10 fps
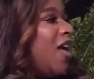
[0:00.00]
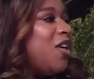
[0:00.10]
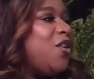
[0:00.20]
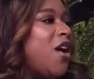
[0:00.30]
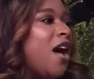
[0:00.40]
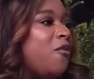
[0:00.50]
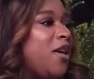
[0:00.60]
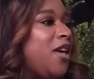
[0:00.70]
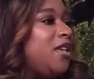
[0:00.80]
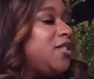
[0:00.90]
You know how
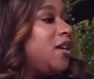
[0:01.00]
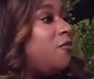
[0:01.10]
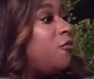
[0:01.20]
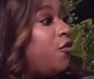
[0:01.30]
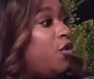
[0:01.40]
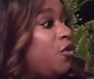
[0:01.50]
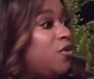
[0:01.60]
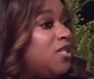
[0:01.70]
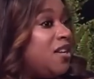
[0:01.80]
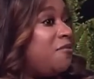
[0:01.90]
we eat some
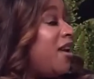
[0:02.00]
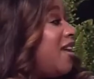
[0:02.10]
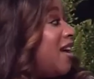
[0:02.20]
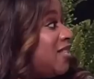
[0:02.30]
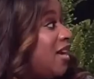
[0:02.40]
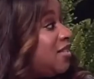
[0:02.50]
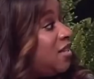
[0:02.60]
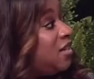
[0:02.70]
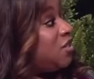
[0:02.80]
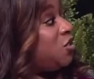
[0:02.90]
foods, and it may not taste
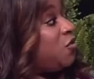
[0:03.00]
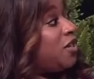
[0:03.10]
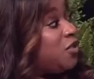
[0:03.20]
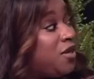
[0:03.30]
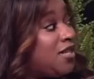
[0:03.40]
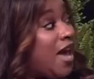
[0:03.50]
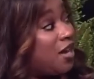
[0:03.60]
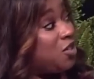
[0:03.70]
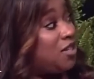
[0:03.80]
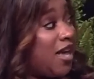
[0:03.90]
good to us, but it
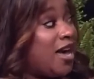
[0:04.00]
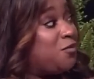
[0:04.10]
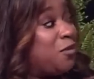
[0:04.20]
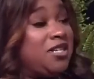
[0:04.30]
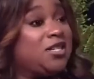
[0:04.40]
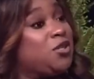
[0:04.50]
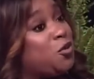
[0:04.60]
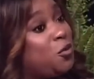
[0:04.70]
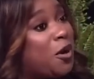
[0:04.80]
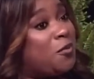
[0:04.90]
actually has
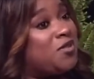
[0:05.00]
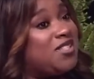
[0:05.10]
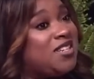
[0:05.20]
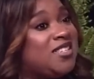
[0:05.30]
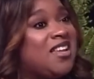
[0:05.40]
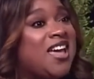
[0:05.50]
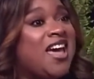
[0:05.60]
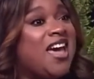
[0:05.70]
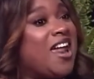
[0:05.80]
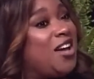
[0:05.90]
medicinal purposes.
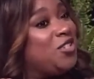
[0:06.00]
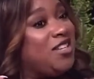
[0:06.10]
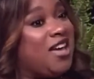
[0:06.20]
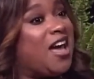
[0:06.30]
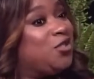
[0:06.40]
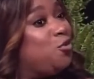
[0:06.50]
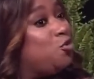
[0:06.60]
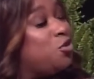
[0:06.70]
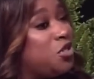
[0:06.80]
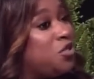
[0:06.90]
It actually has
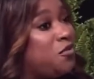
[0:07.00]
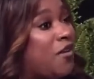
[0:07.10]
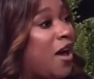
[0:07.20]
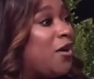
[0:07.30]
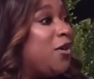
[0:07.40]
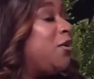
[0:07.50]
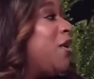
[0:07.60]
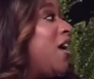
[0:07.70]
nutritional value.